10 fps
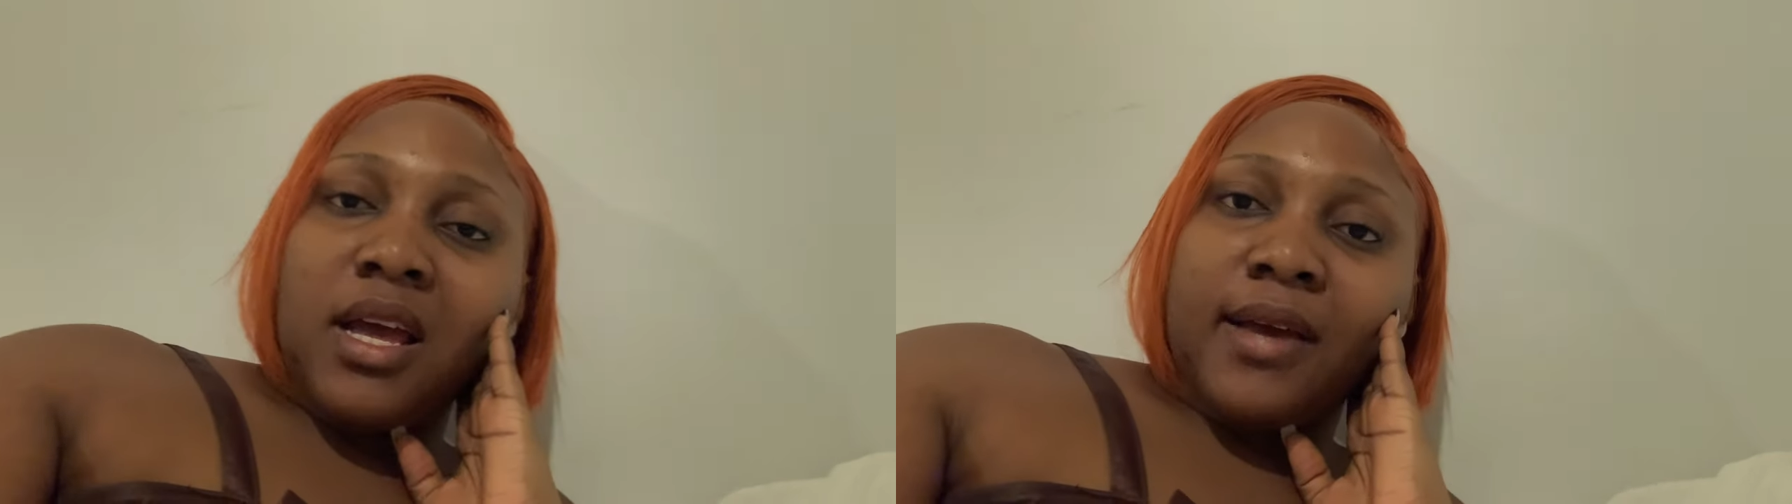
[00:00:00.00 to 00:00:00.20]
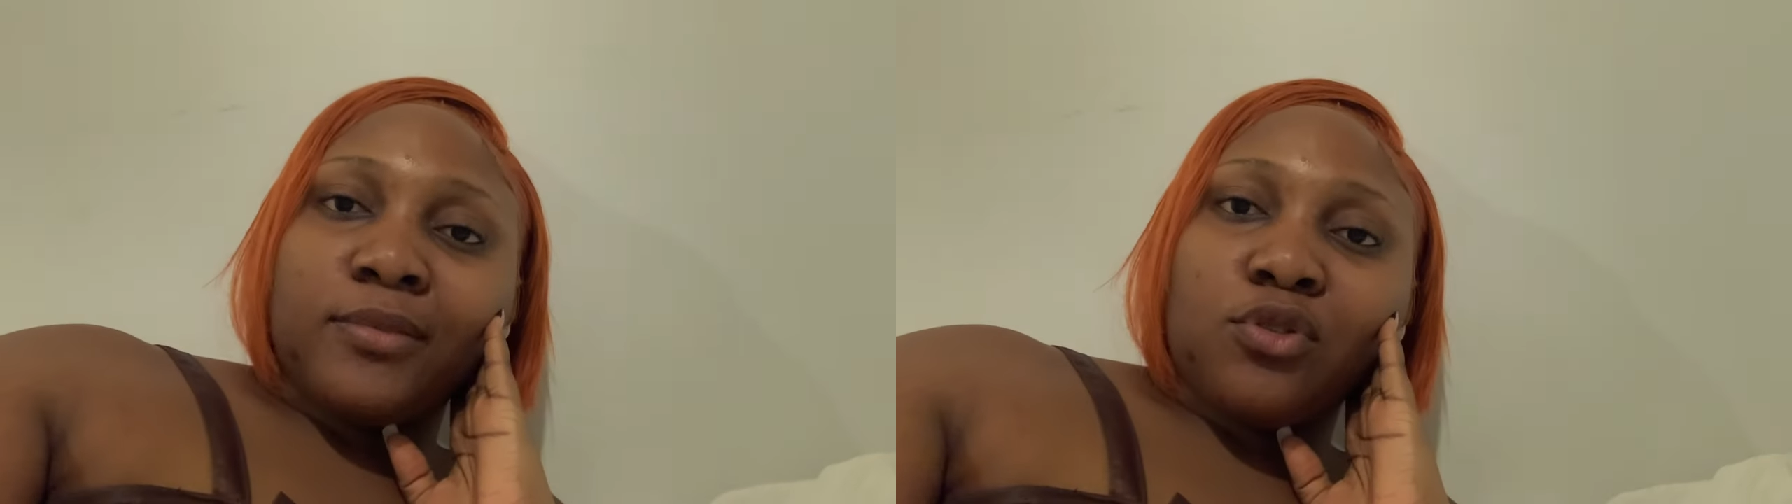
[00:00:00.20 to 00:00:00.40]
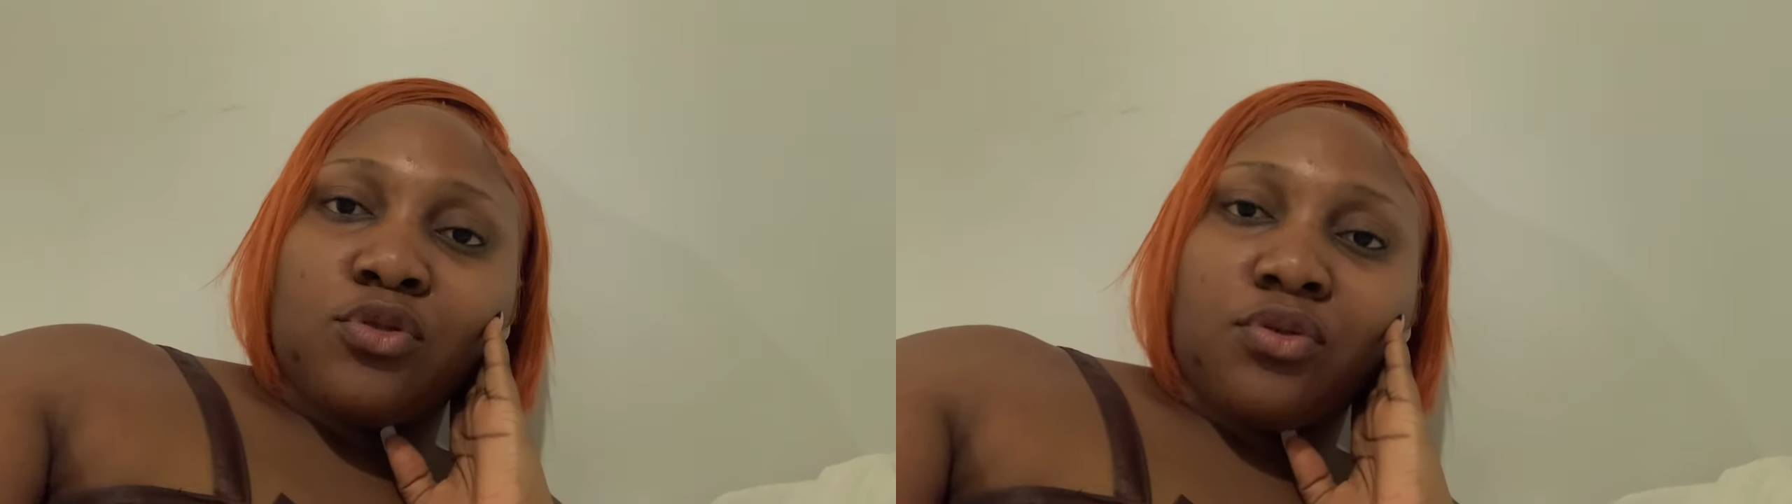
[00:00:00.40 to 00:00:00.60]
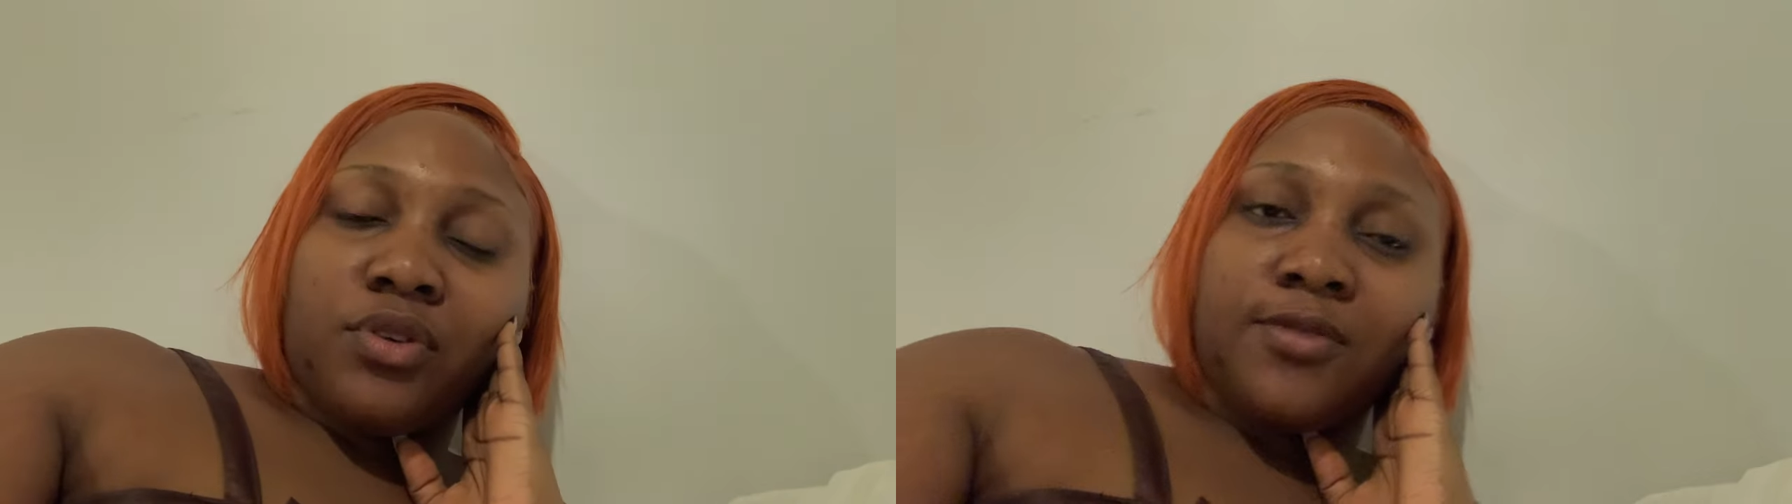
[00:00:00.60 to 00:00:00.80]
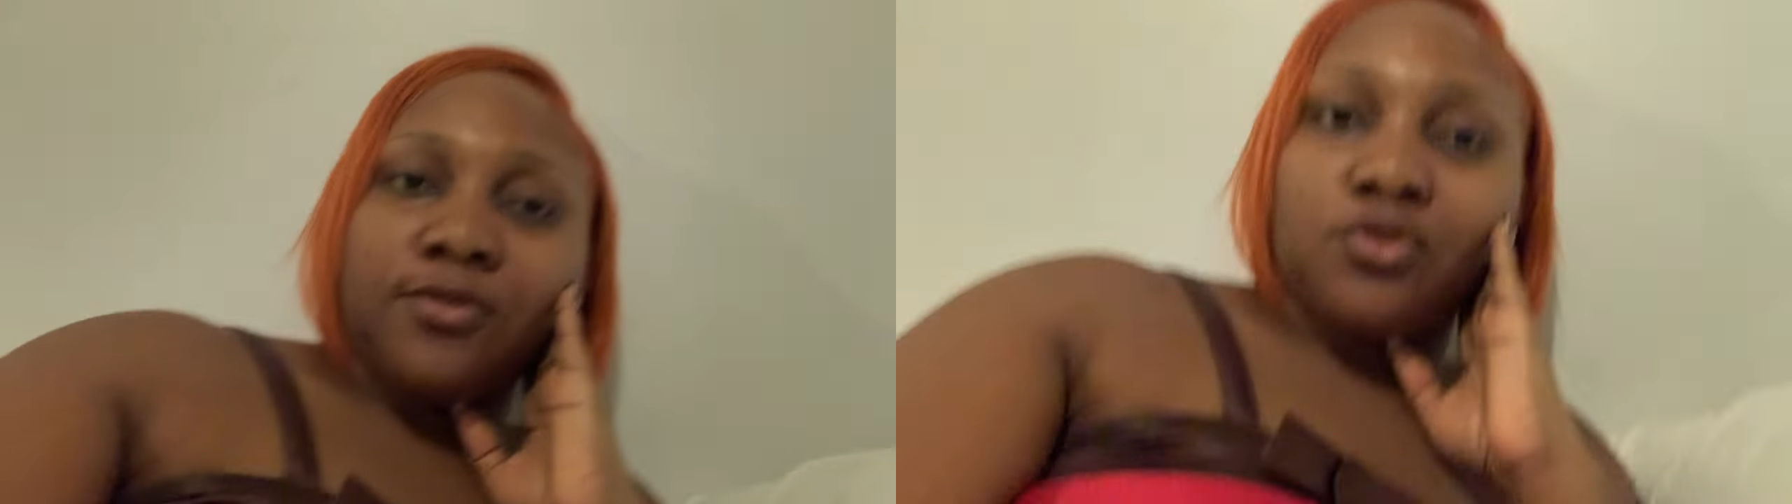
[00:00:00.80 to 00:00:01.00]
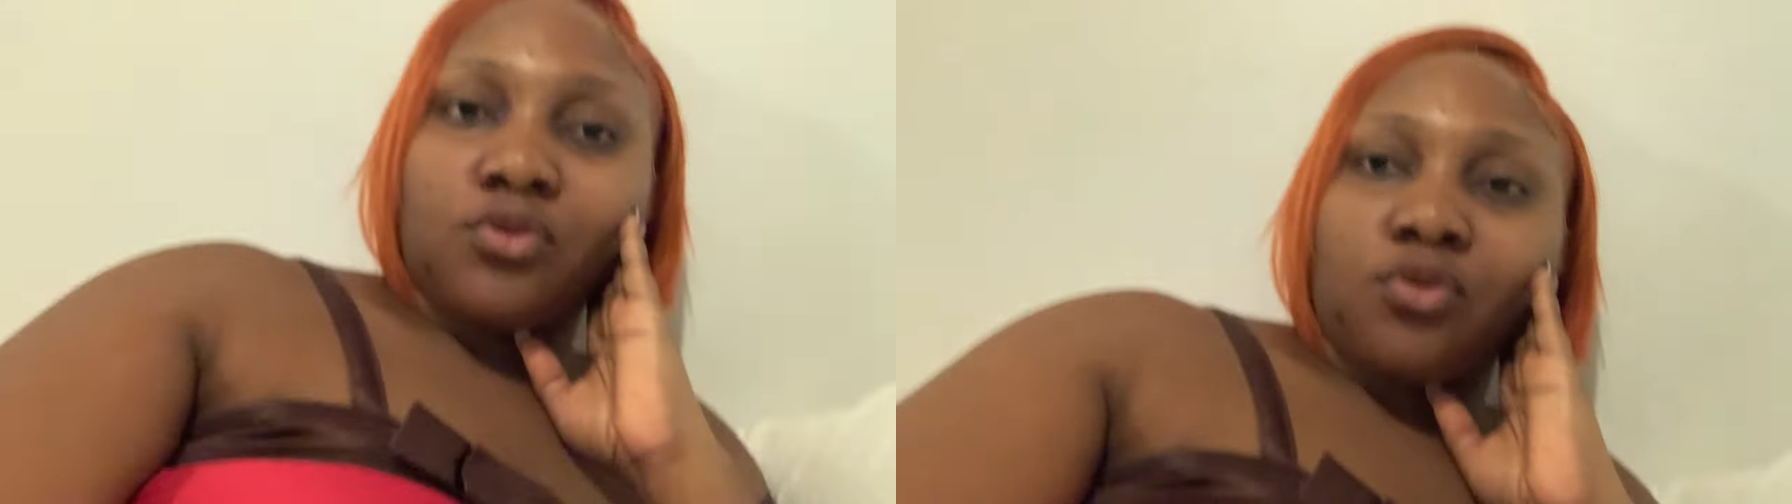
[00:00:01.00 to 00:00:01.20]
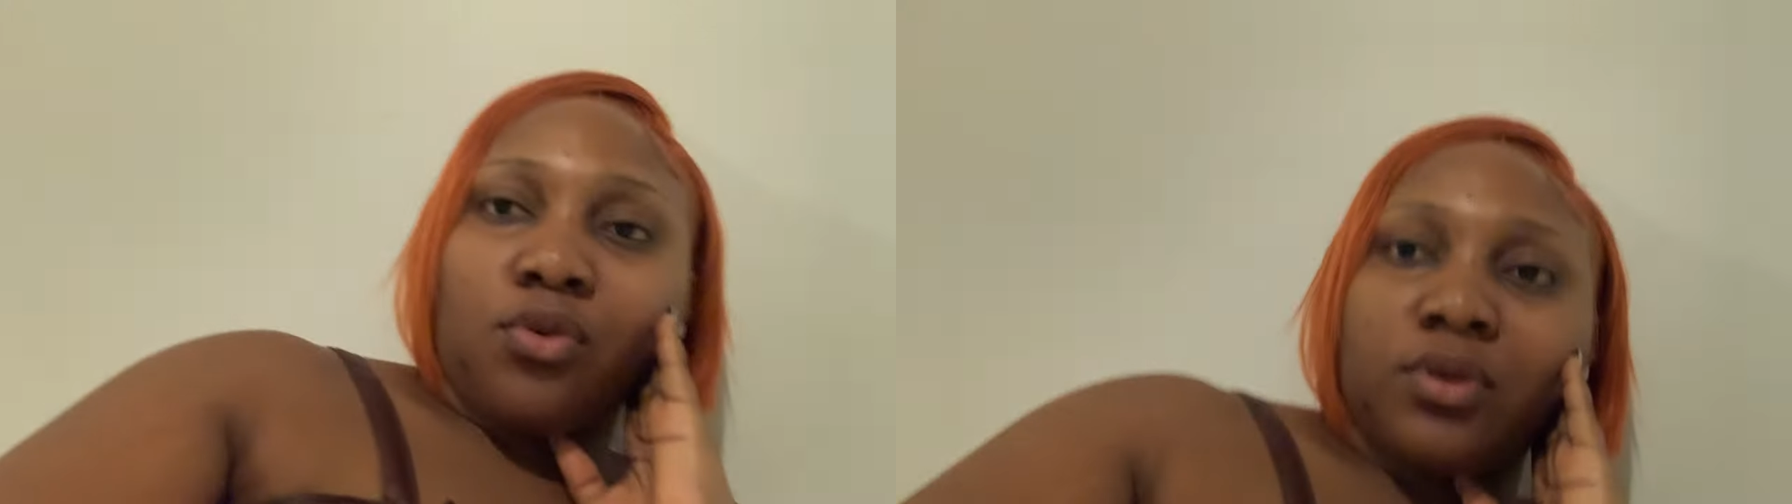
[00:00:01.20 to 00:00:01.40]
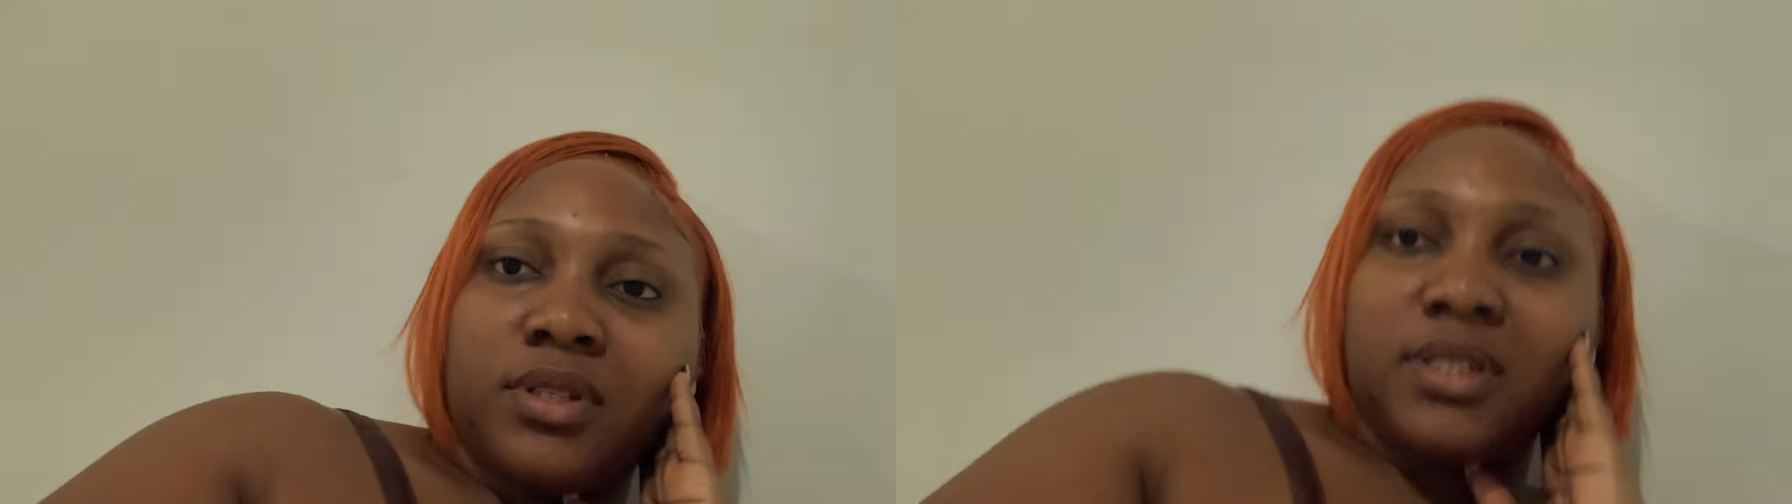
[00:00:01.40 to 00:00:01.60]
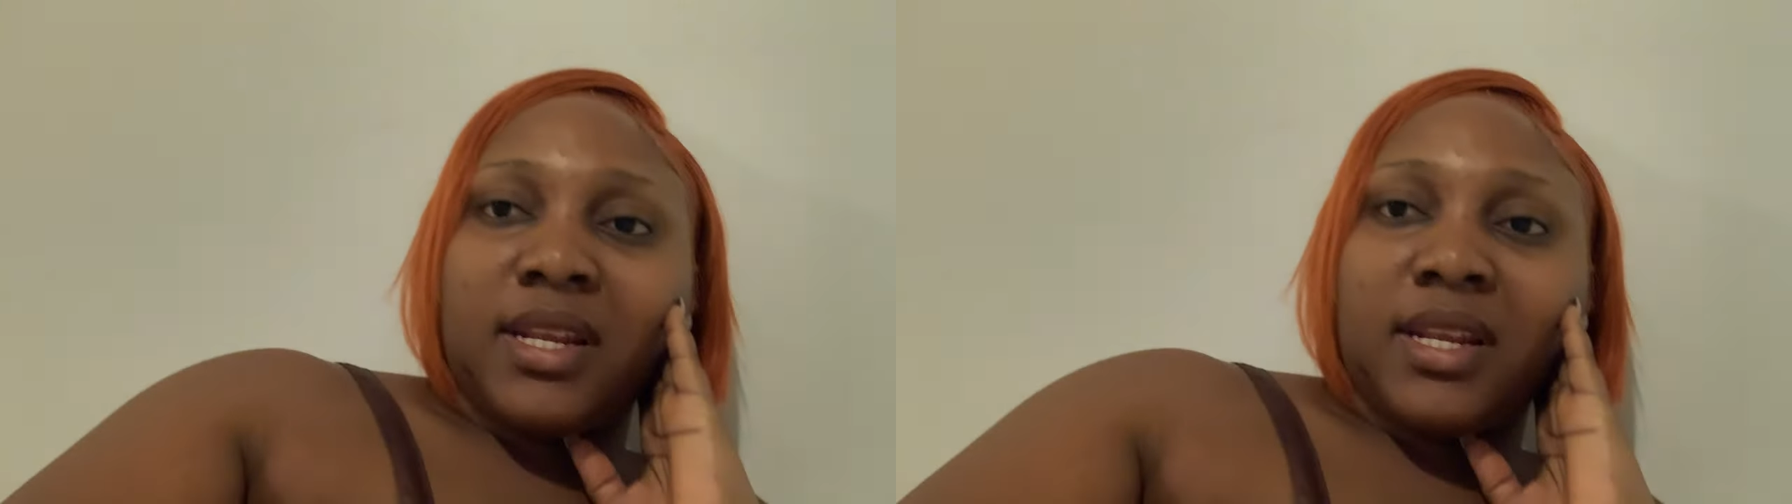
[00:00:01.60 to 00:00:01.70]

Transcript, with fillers: I'm just so grateful to God.